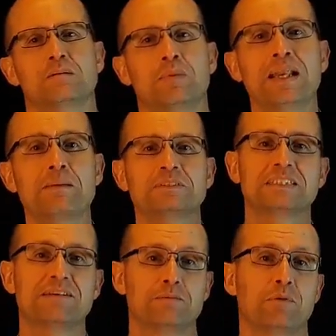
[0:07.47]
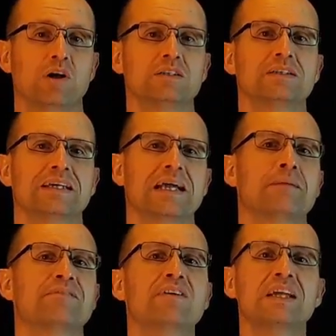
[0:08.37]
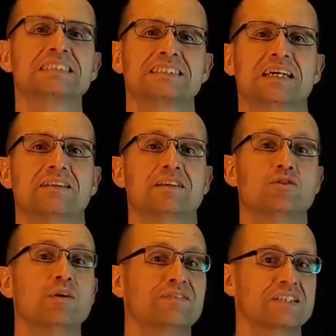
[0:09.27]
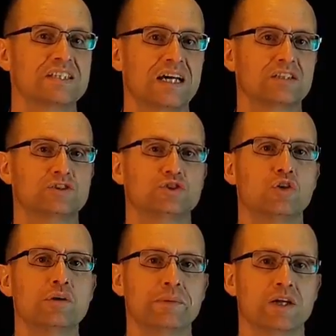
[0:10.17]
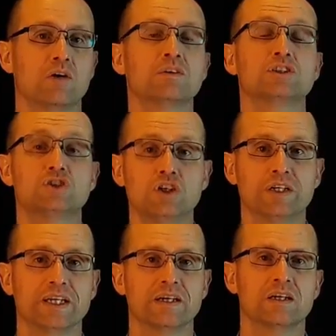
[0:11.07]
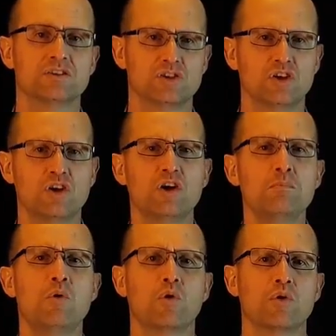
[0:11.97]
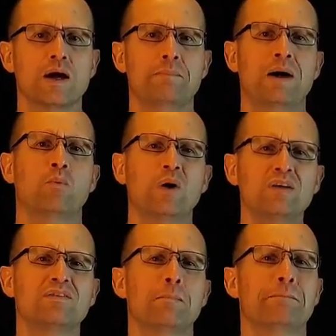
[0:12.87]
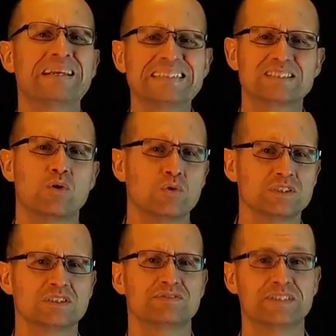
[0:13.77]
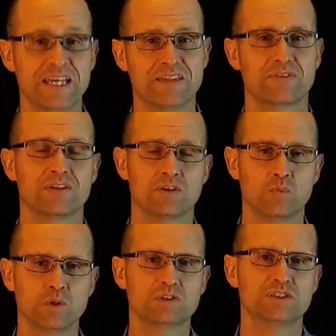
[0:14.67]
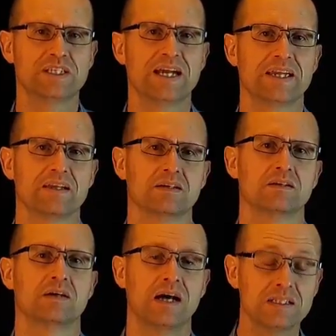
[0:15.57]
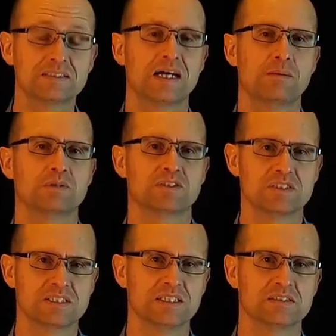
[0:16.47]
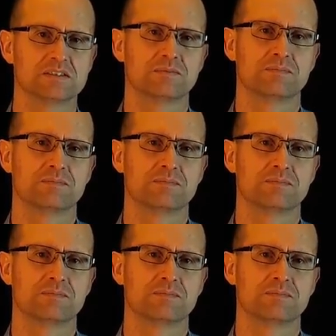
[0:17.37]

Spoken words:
My name is David Barton and I am very excited that you have decided to join me on this journey to learn more about one of the biggest causes of death in the world today, Alzheimer's disease.